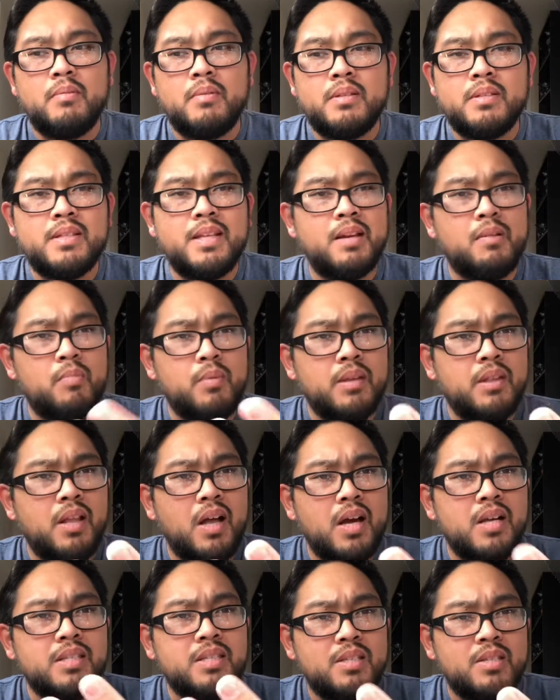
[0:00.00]
It's like we
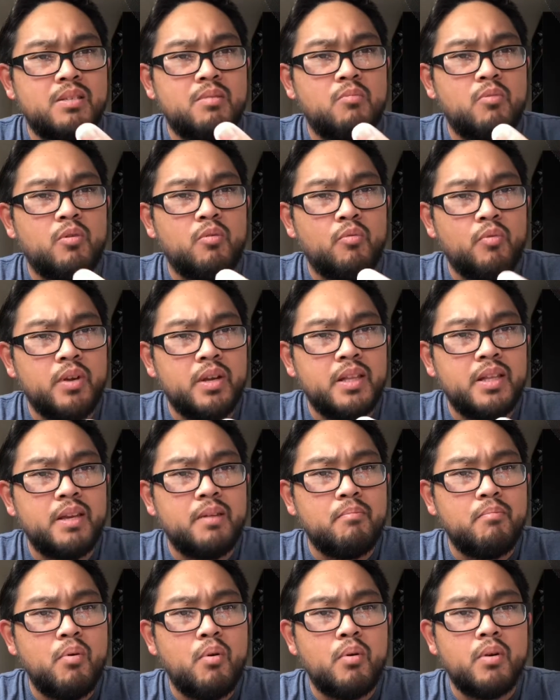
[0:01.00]
lost someone really
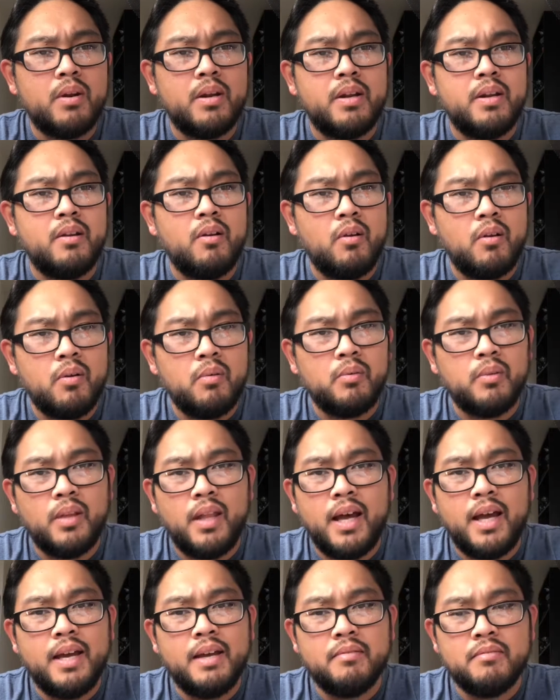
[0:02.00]
important in our own
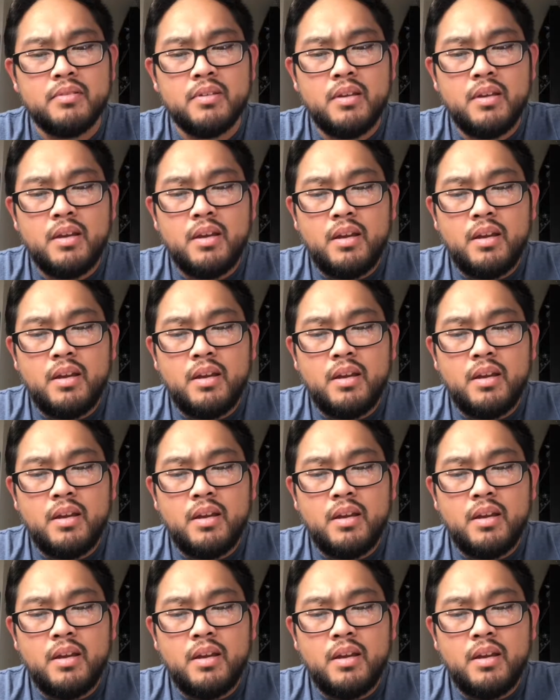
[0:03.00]
lives.